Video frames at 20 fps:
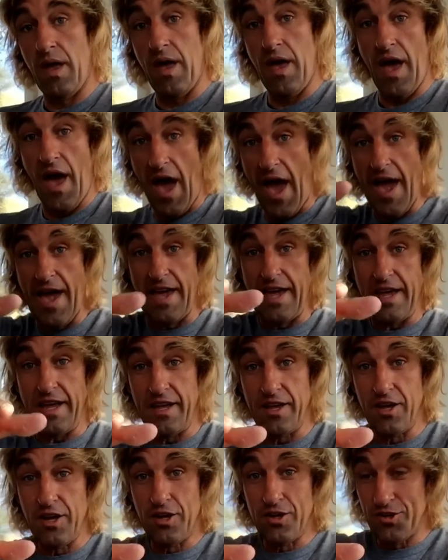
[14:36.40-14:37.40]
Hey!
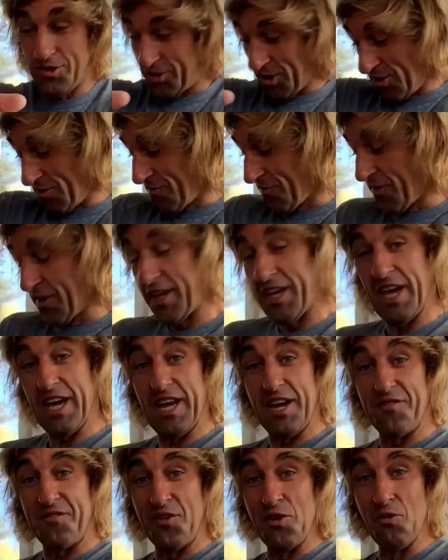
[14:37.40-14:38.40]
Don't forget,
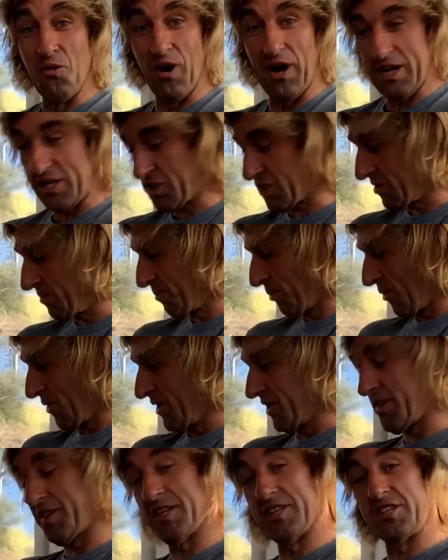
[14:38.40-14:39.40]
if you want to
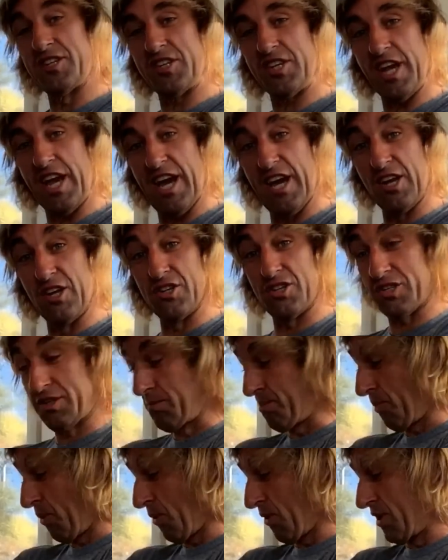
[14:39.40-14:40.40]
support this channel,
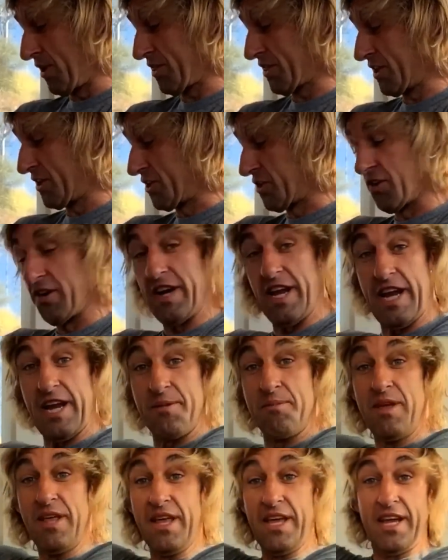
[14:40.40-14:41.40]
support the
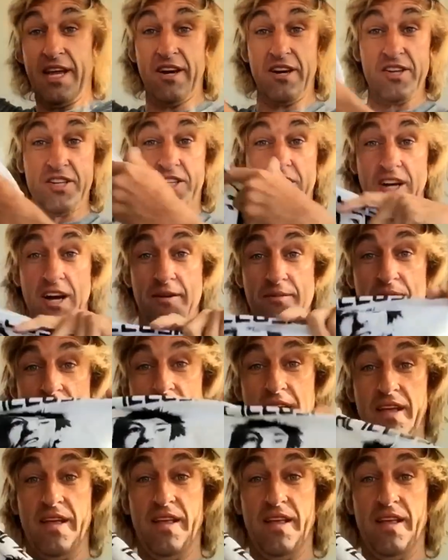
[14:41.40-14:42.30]
dream, here's some